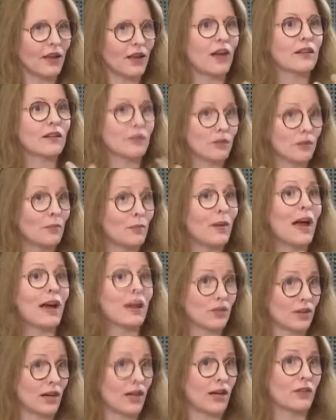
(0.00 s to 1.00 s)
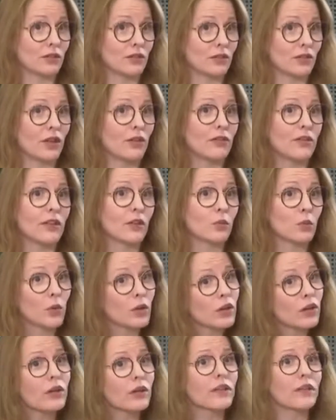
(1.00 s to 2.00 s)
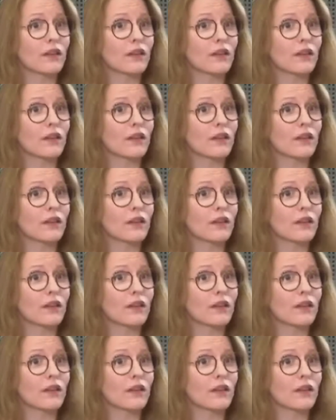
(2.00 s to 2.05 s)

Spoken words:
kind of the background of their work,